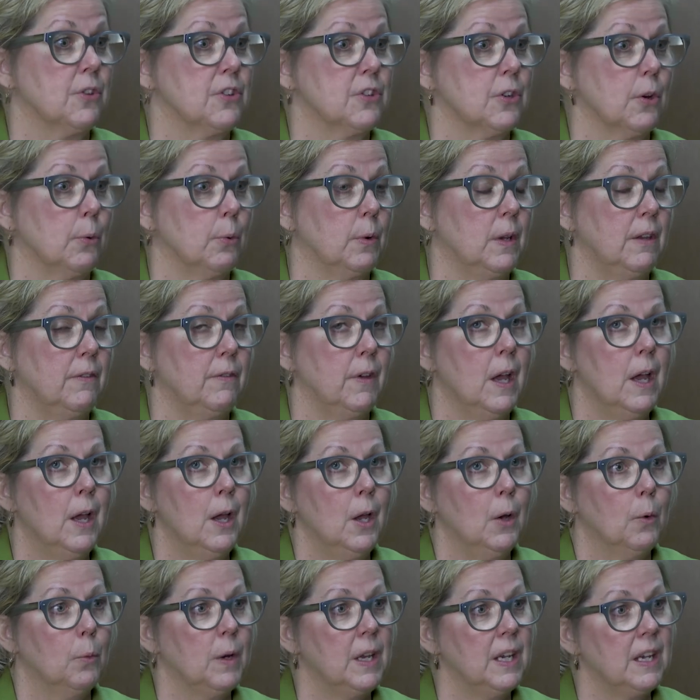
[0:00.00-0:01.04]
So we've
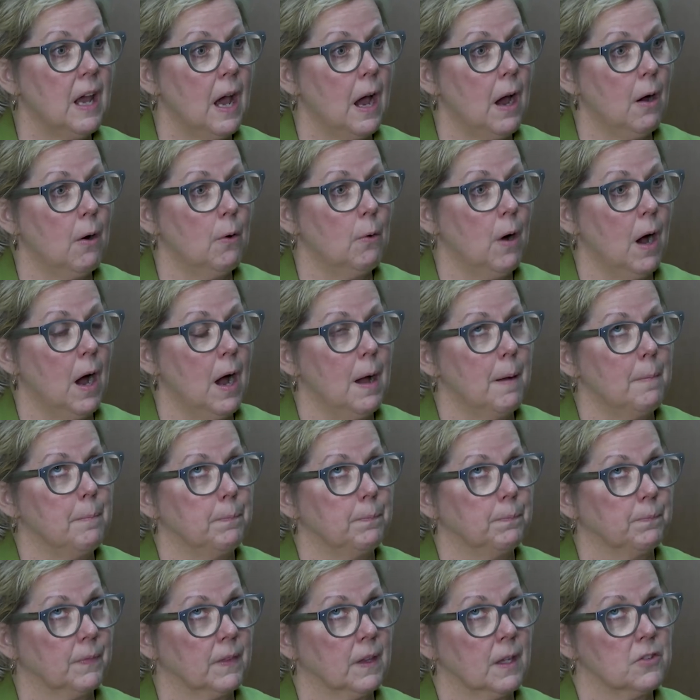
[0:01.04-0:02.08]
we now
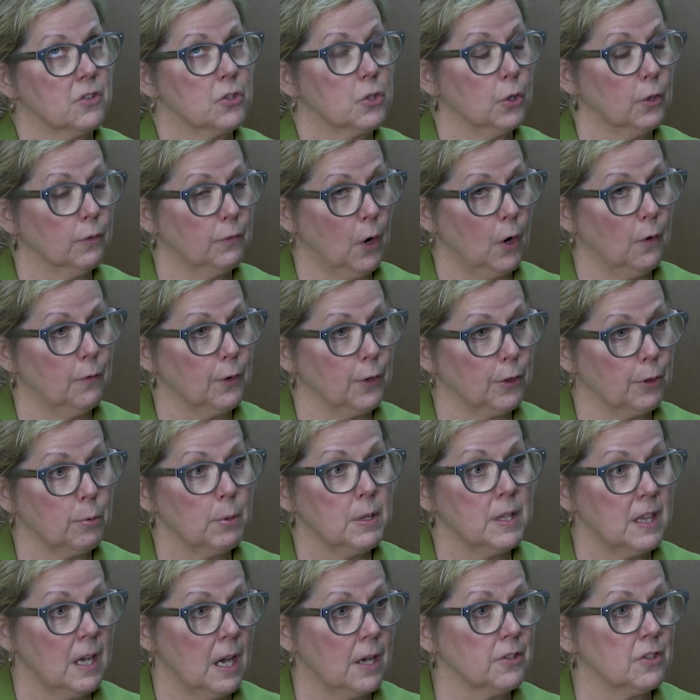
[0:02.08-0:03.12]
serve over
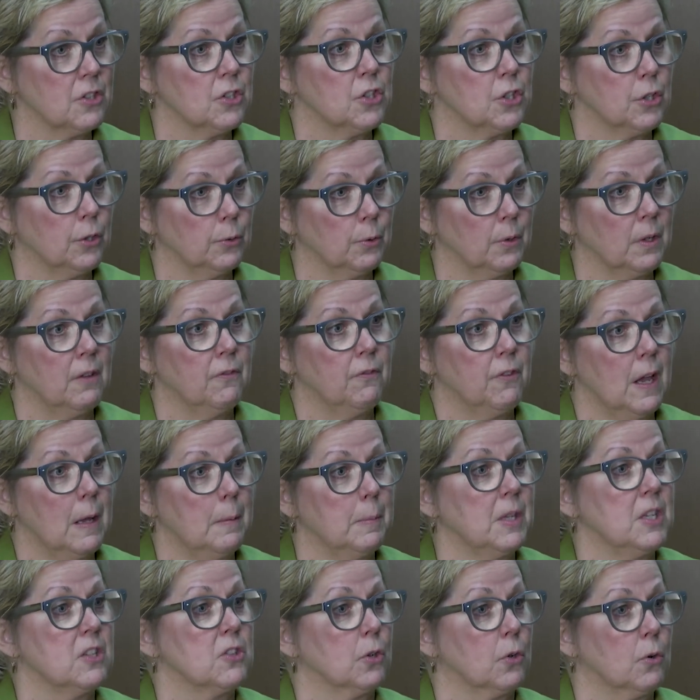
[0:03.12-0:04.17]
3,000 children and
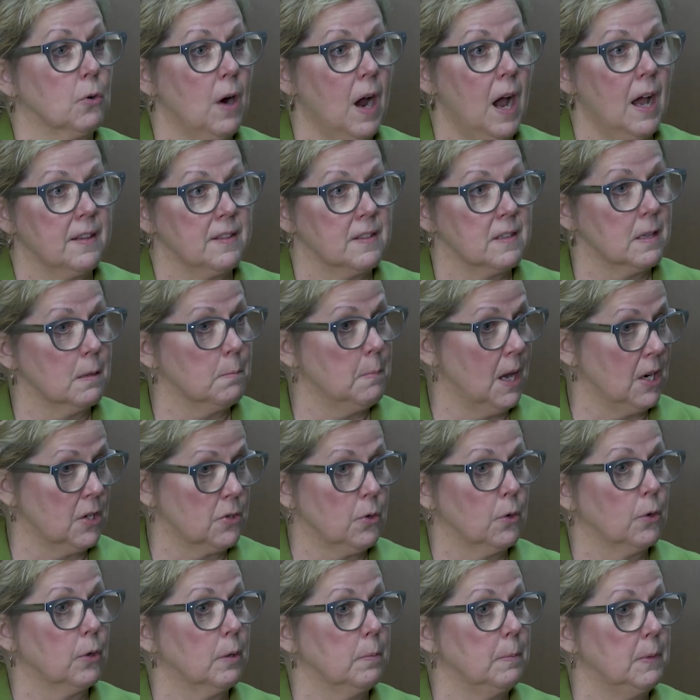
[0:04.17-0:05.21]
families across the
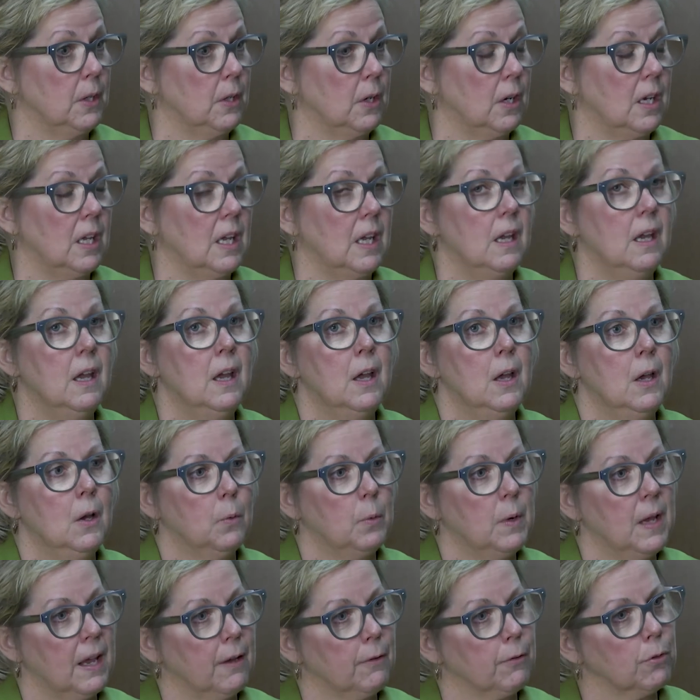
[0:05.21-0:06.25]
metro community.
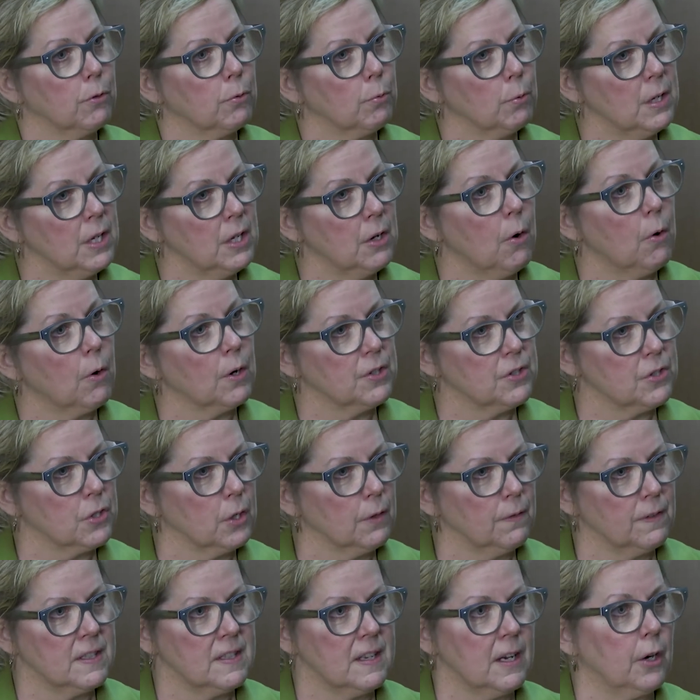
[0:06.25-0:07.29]
We have three core
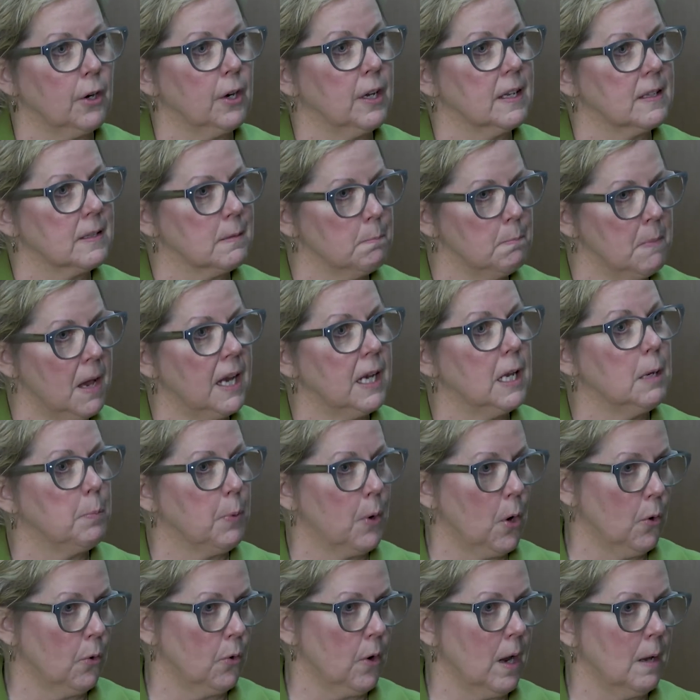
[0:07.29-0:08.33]
service areas, many
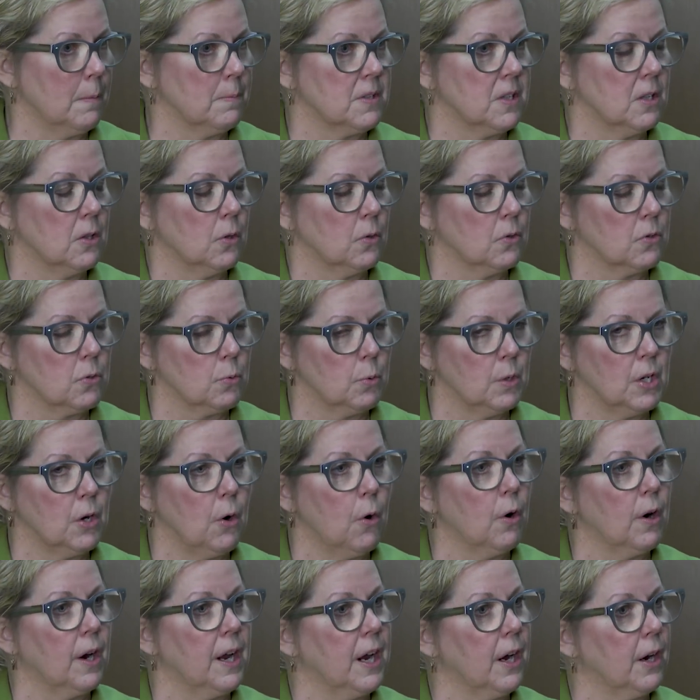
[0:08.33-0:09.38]
programs in those three
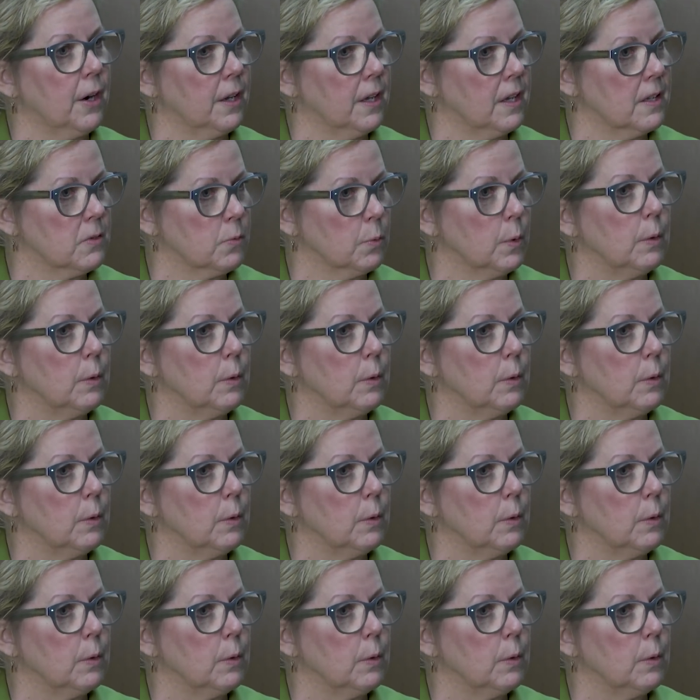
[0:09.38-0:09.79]
core areas.